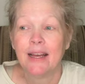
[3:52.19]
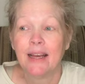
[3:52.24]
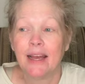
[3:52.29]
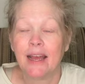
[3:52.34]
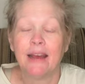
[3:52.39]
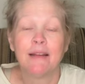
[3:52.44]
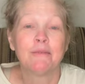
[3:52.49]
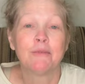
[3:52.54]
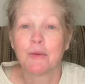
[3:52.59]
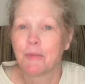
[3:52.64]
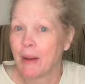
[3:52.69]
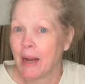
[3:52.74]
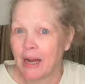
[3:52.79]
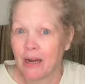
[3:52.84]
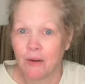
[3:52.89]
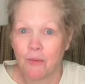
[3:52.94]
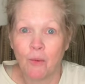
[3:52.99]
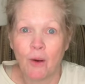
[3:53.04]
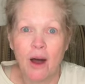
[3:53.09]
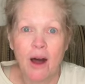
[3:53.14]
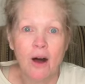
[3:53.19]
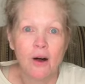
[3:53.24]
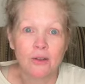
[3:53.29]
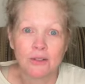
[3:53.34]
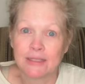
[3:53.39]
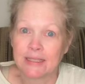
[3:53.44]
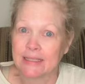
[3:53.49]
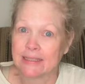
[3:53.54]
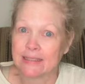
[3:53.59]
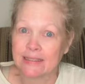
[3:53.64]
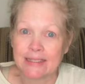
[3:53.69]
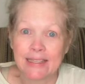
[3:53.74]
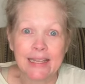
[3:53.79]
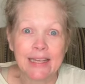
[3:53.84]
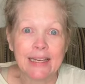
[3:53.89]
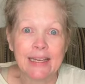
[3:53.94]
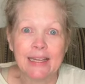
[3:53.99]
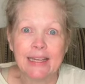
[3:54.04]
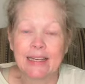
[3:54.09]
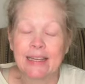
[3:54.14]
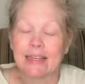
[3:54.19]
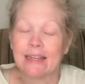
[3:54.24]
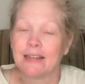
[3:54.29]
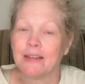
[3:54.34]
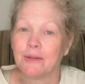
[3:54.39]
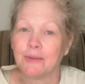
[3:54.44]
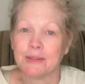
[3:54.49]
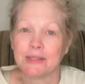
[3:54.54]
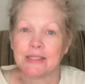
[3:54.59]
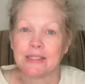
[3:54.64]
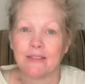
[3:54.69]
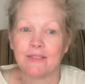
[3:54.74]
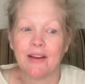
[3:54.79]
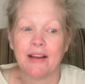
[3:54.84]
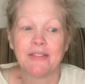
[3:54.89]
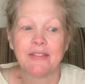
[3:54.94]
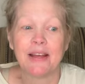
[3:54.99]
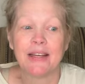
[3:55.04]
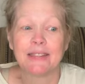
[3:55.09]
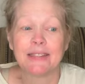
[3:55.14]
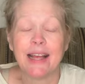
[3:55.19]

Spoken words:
and repairing walls and cleaning and doing stuff like that.